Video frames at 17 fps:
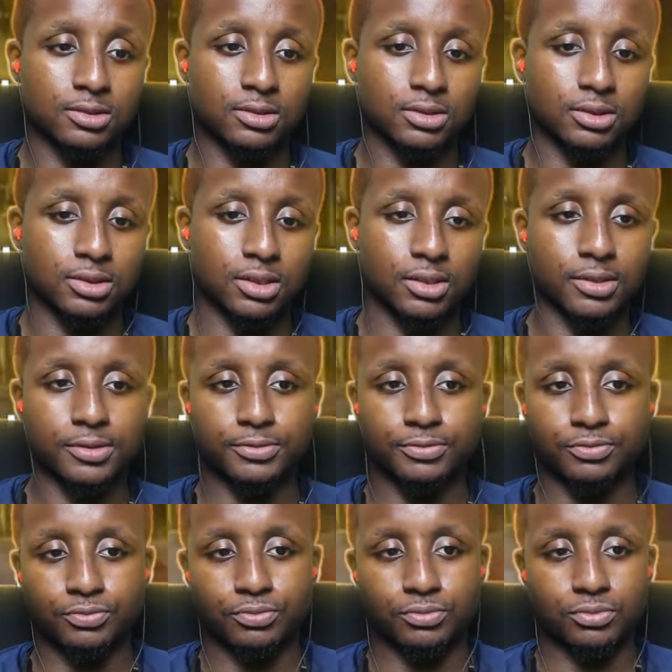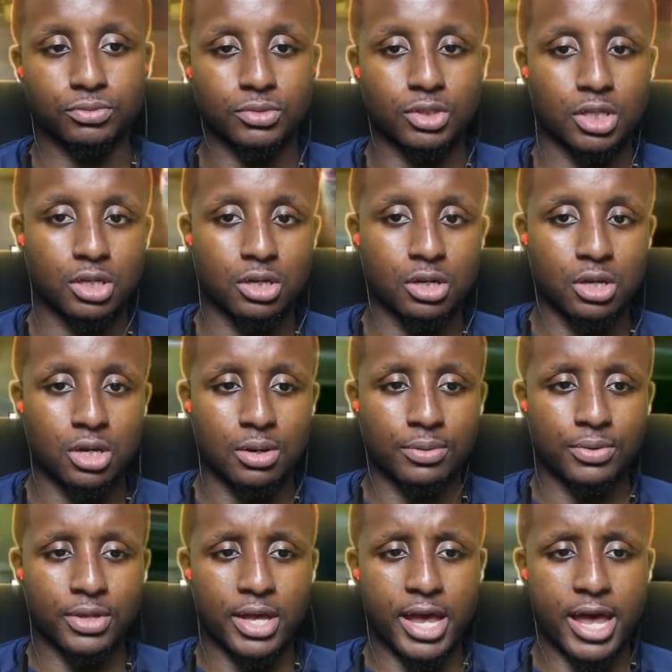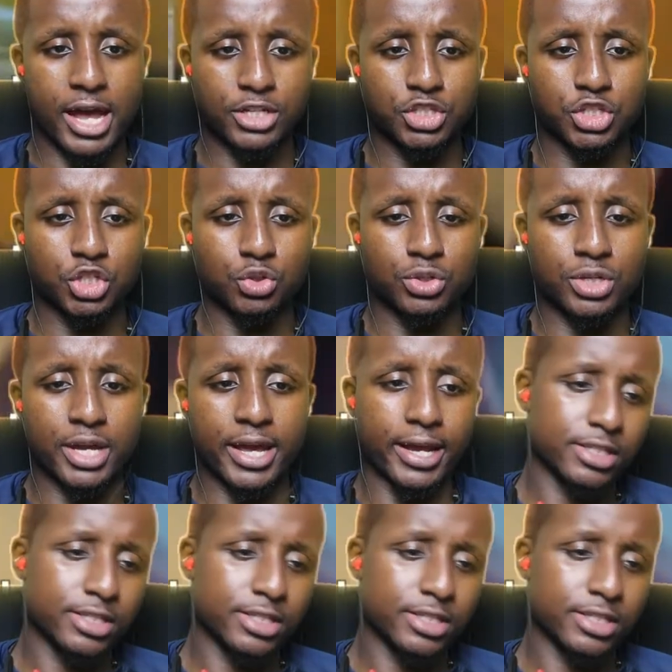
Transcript: Sir, I'm gonna have to ask you to